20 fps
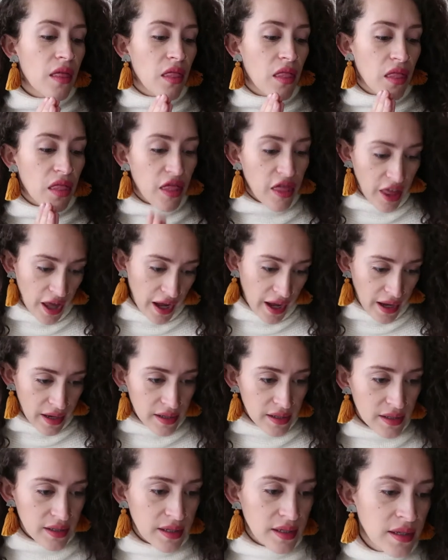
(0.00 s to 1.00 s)

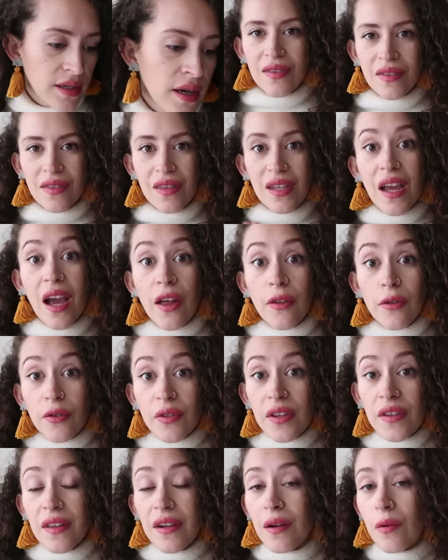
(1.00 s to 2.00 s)
that, the other
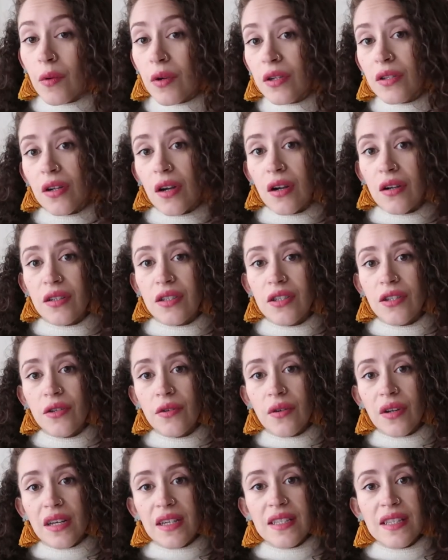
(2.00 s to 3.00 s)
thing that I want to talk to
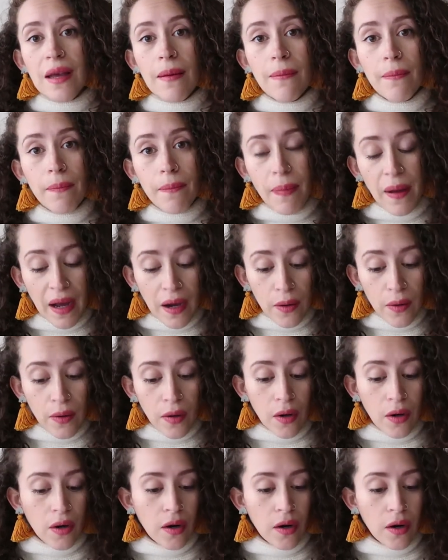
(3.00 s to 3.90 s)
you guys about